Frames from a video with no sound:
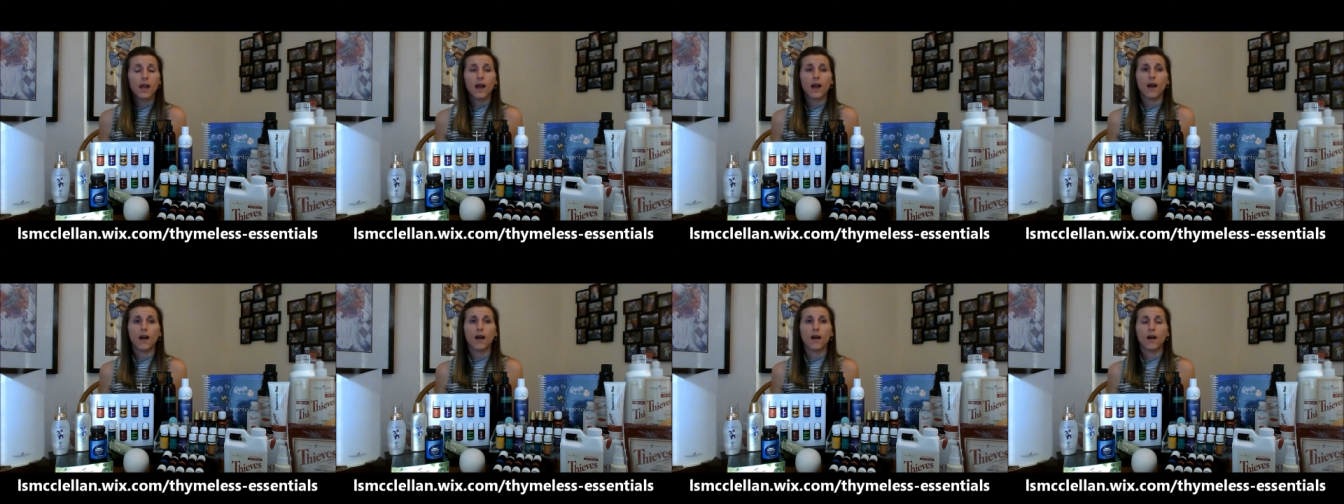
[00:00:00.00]

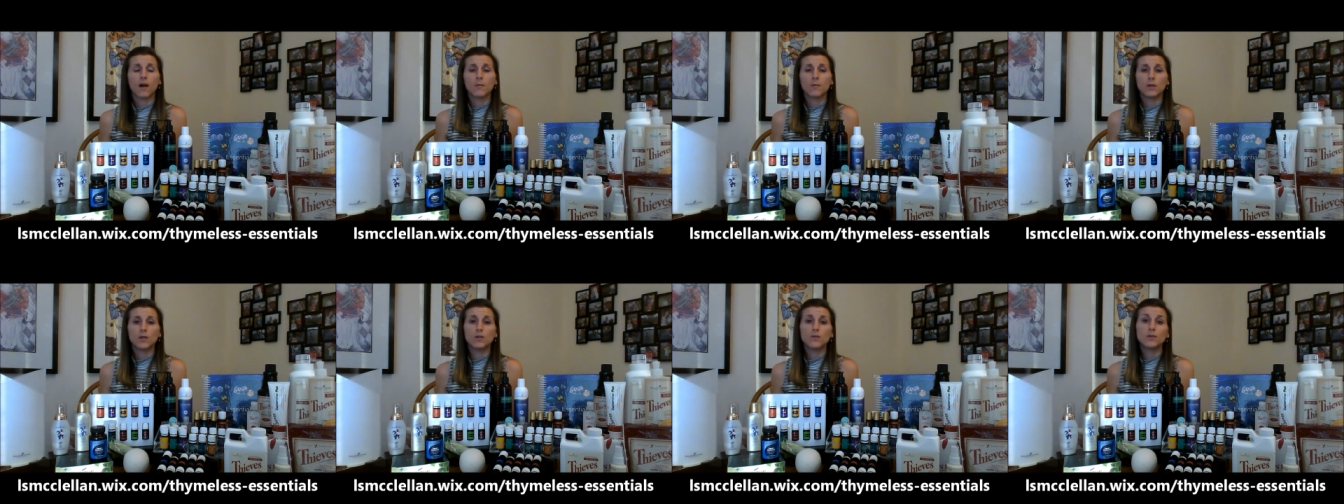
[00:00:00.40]

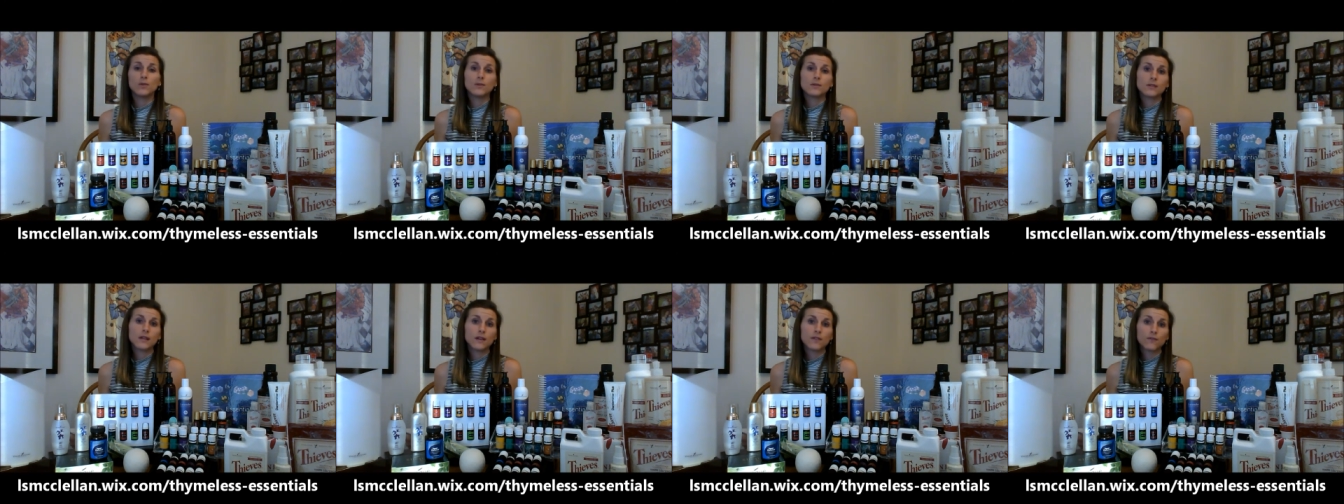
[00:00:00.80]
You
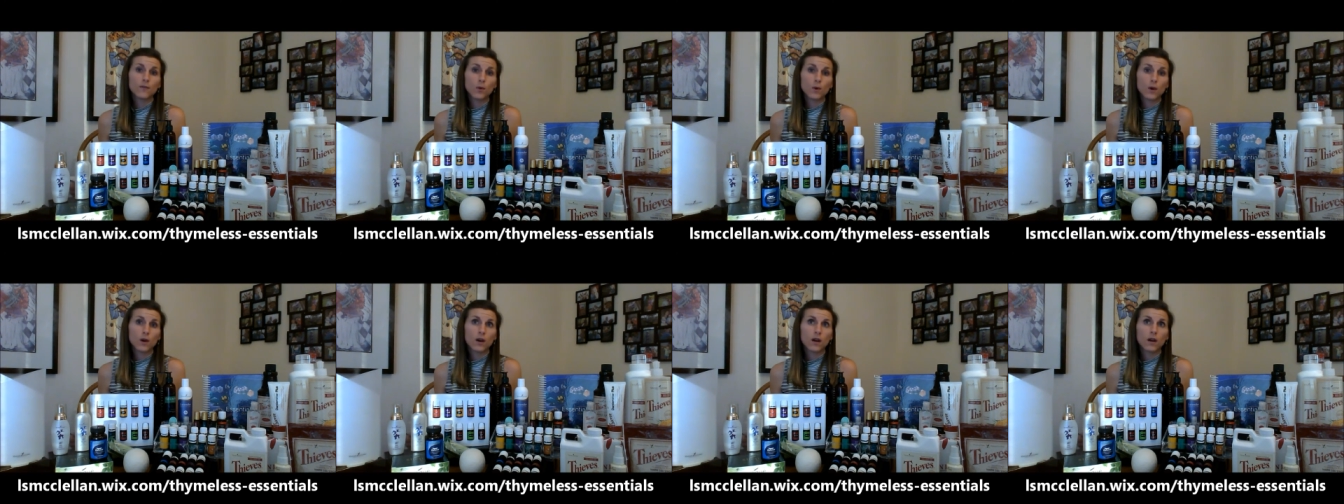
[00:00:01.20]
use it
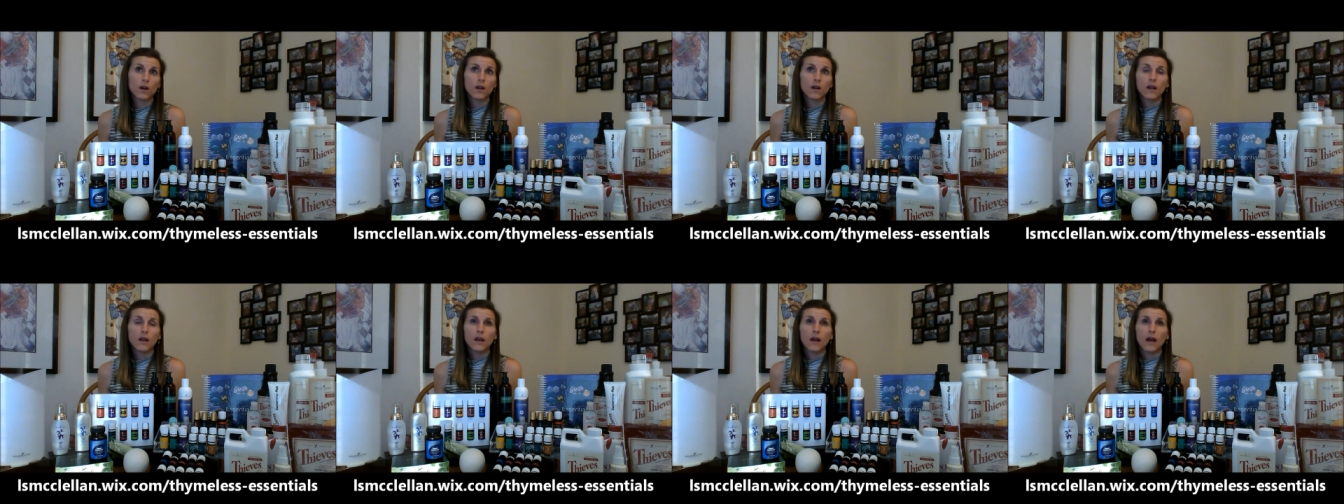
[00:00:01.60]

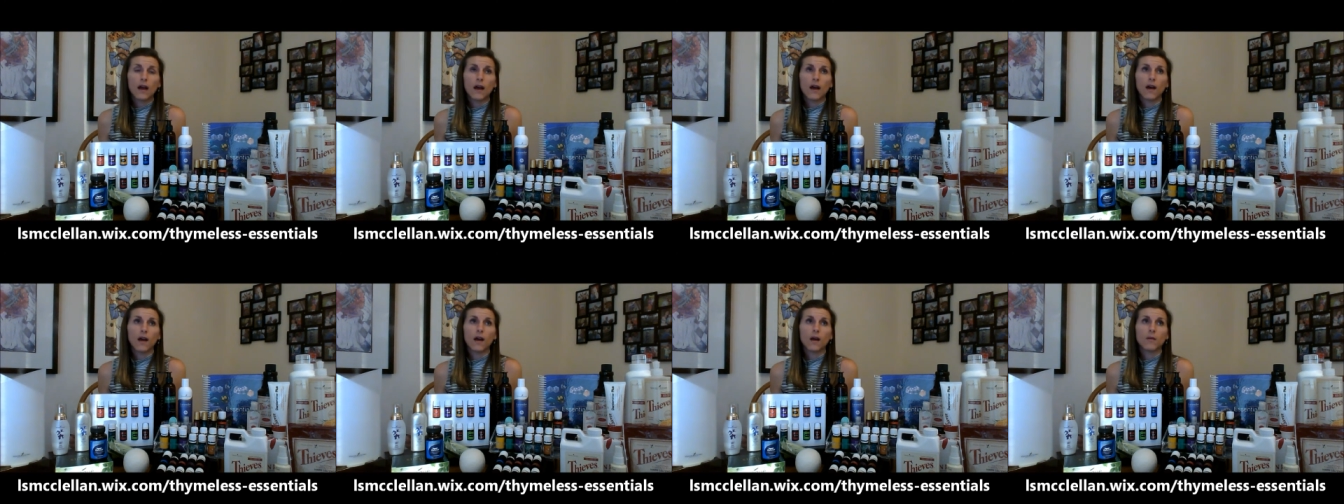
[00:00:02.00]
for,
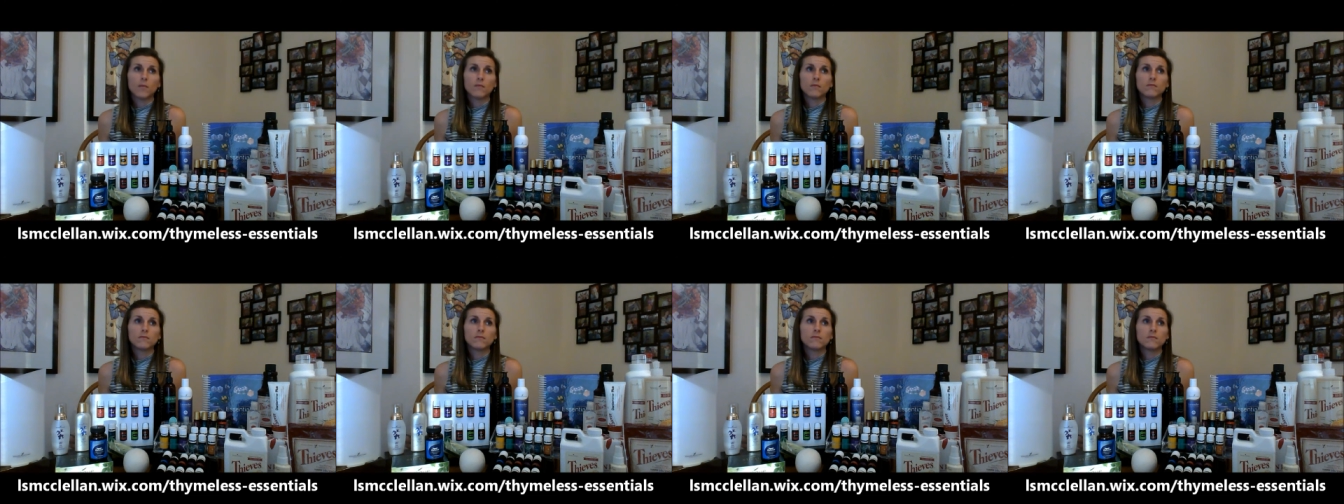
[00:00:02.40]

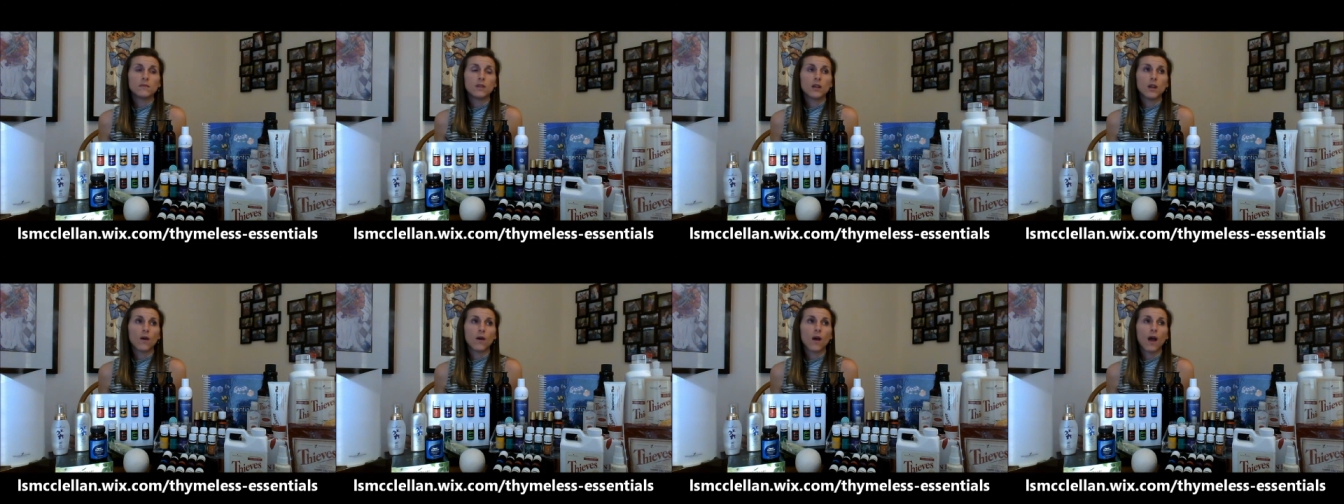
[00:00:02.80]

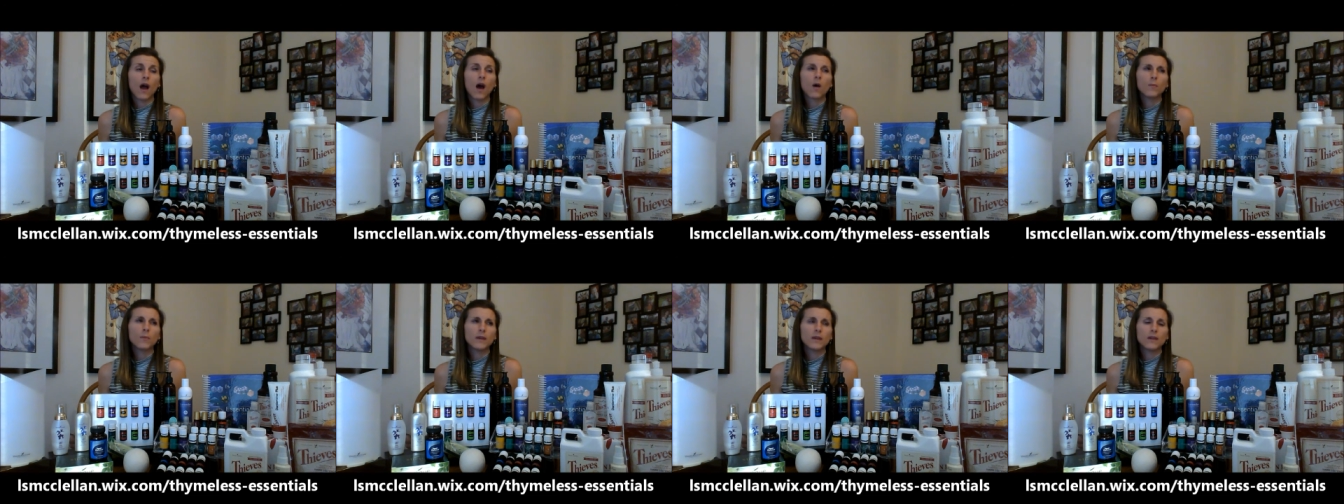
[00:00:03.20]

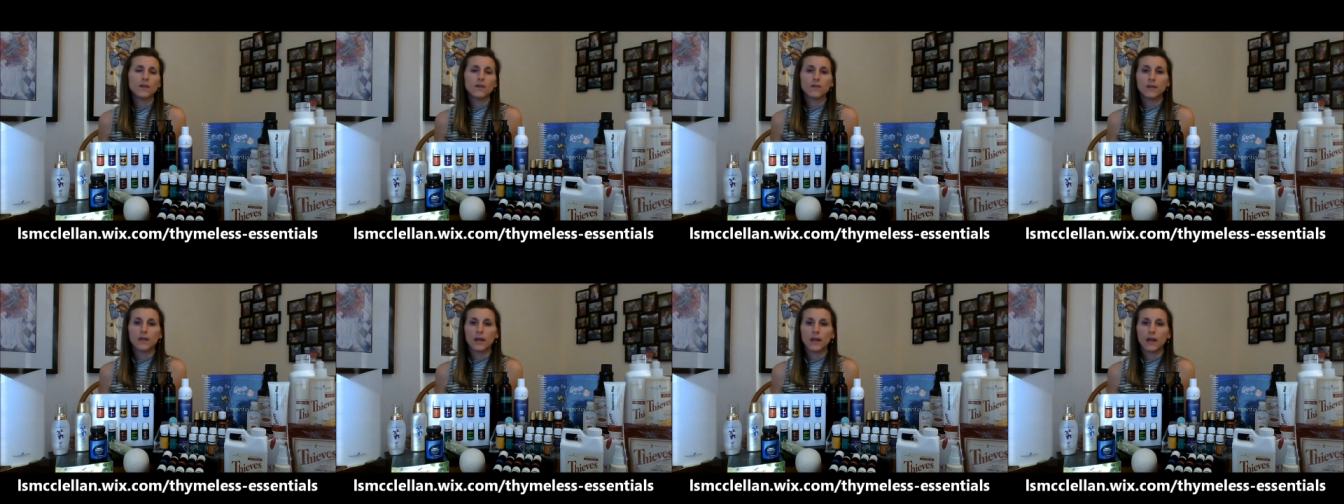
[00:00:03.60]
helping
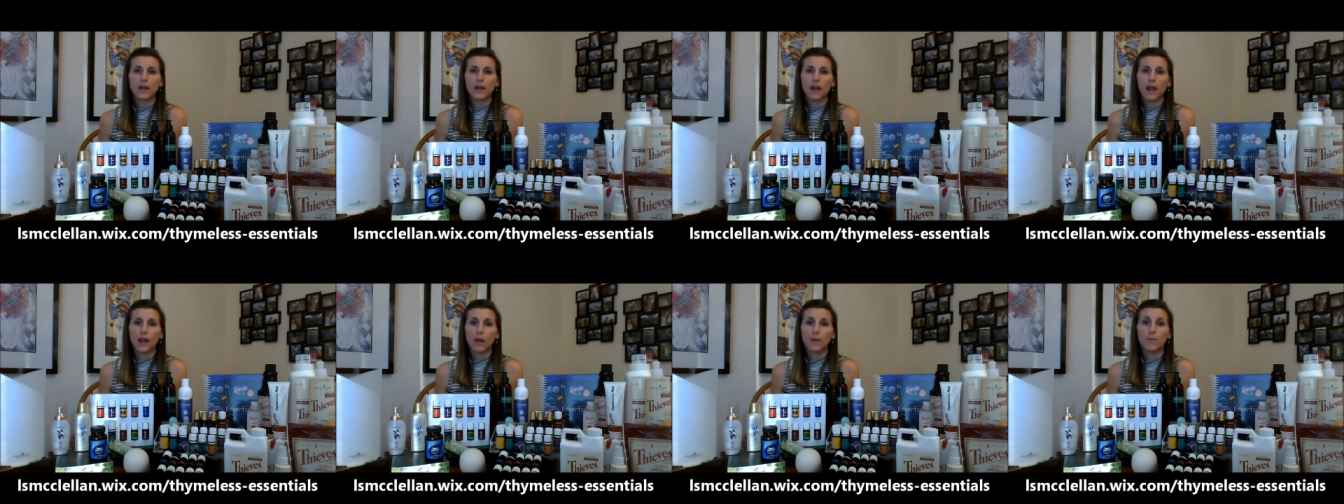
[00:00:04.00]
you
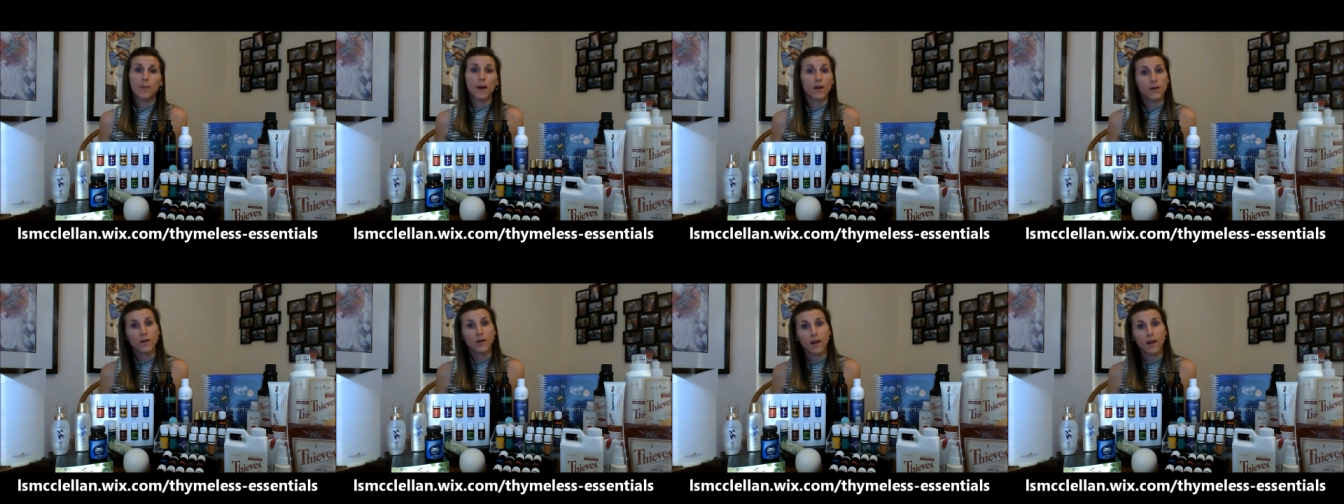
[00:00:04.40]
get a better